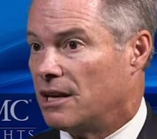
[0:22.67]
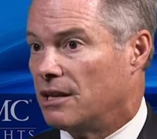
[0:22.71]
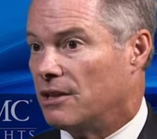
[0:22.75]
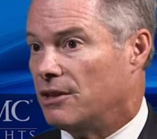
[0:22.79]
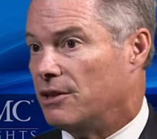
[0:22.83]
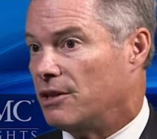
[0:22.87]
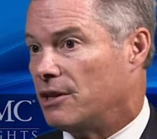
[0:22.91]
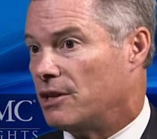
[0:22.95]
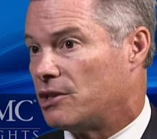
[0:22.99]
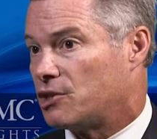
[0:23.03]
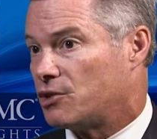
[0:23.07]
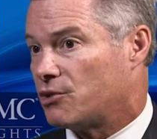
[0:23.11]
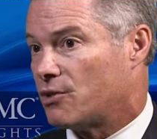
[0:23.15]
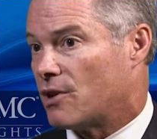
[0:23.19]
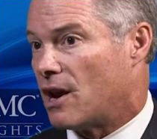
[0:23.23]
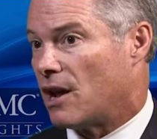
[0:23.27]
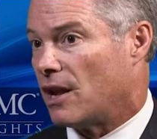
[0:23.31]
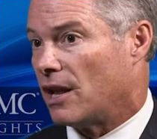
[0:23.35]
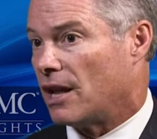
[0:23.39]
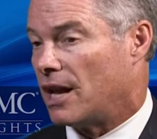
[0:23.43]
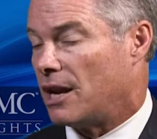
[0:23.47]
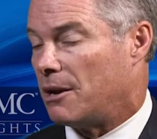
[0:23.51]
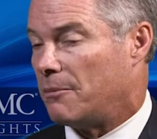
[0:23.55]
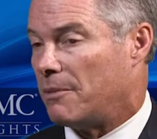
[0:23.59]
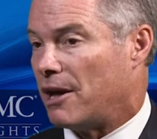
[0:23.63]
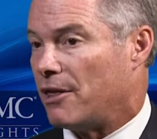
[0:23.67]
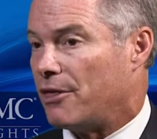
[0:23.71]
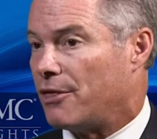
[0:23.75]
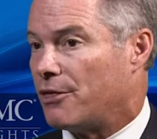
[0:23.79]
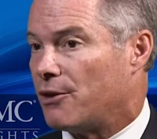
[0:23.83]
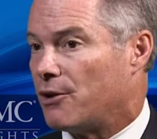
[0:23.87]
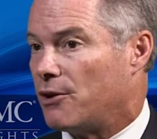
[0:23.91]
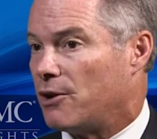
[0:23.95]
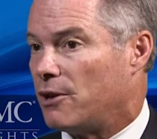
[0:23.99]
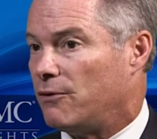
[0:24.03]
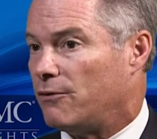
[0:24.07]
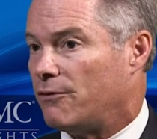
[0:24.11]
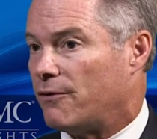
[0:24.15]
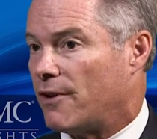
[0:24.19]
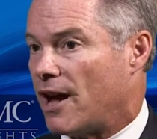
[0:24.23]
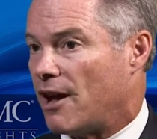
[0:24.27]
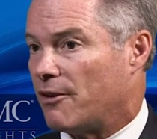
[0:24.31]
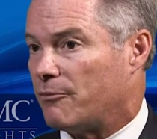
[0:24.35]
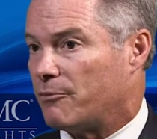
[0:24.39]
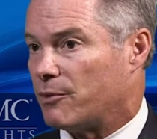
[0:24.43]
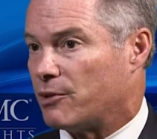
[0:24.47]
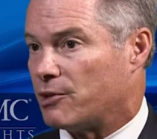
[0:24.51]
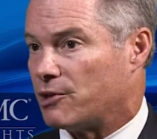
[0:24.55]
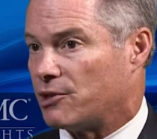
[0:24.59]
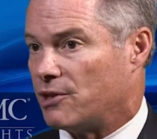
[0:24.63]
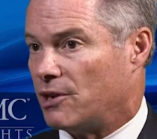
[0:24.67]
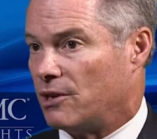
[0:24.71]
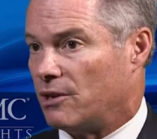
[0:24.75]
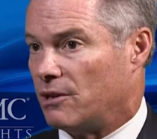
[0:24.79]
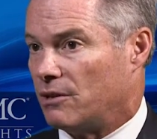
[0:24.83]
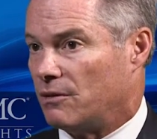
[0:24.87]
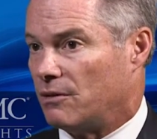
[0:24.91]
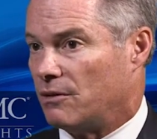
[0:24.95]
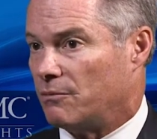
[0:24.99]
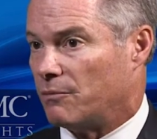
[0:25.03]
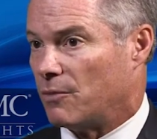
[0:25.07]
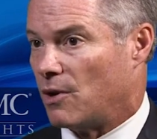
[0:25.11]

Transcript: this trial had about 35%